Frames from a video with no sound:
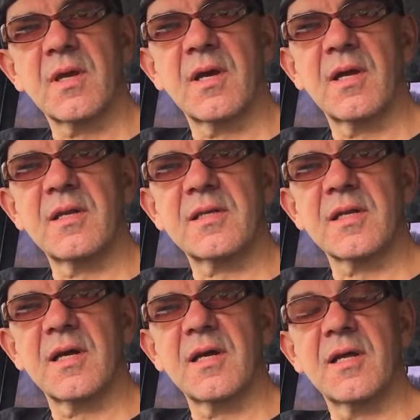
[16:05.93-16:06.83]
And
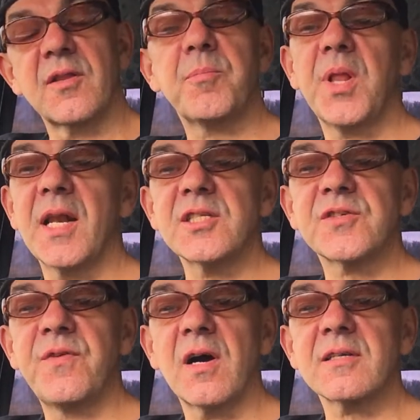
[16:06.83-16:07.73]
the planet's
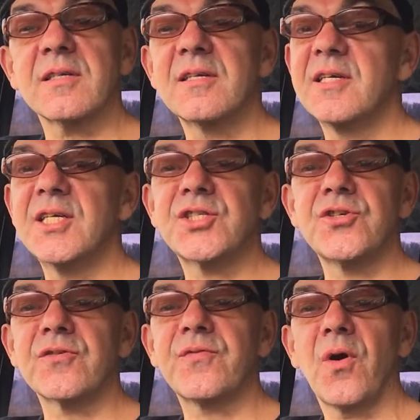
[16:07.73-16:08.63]
fucked. It's
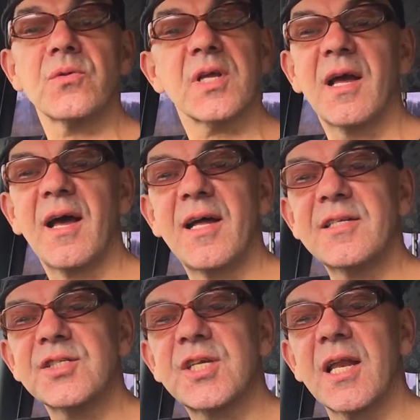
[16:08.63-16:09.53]
your fault,
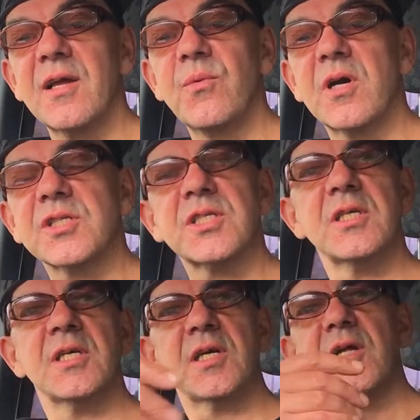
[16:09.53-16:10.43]
and it's getting worse.
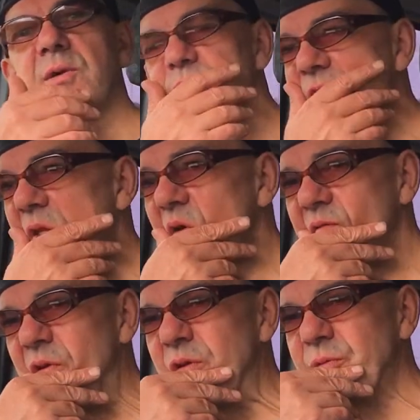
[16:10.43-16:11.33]
There was a lot
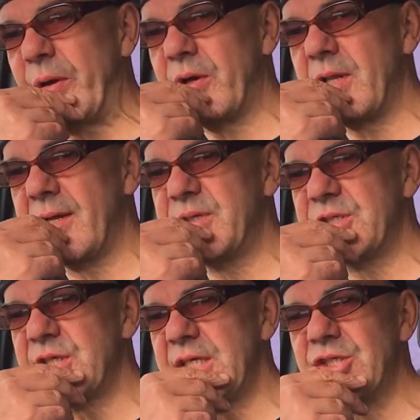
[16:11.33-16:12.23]
of news about climate
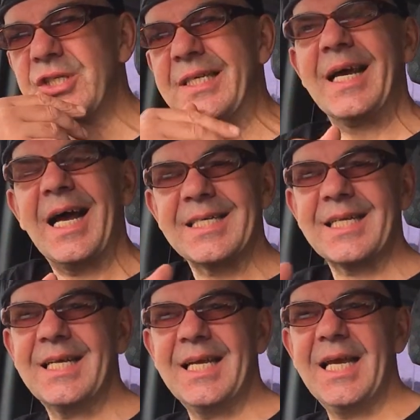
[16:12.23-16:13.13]
change
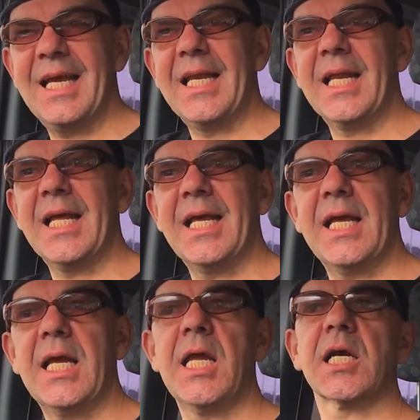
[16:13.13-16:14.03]
in
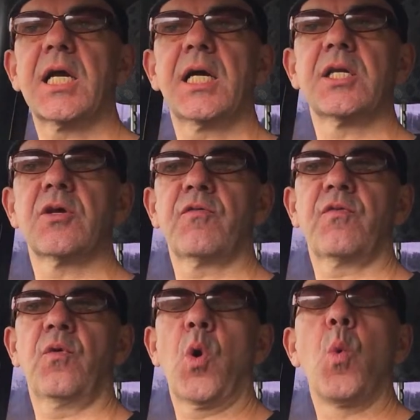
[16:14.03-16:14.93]
a kind
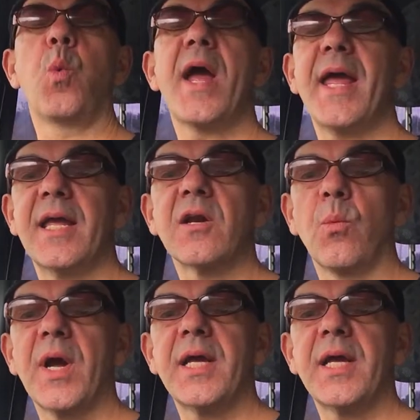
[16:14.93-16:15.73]
of way,